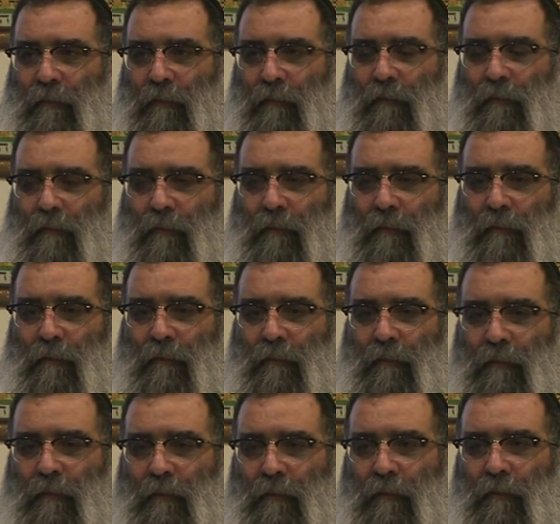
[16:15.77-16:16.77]

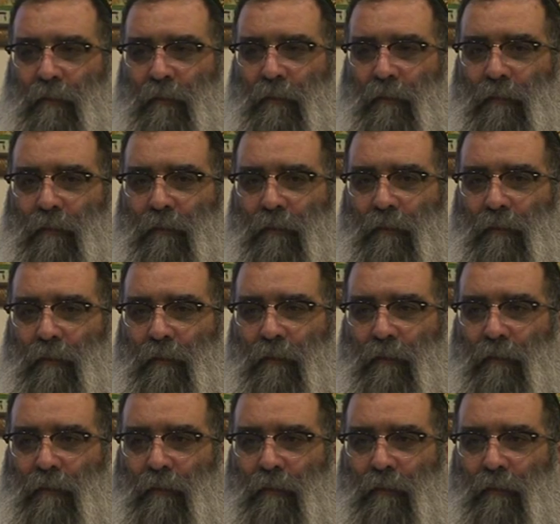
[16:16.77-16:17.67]
Nobody speaks.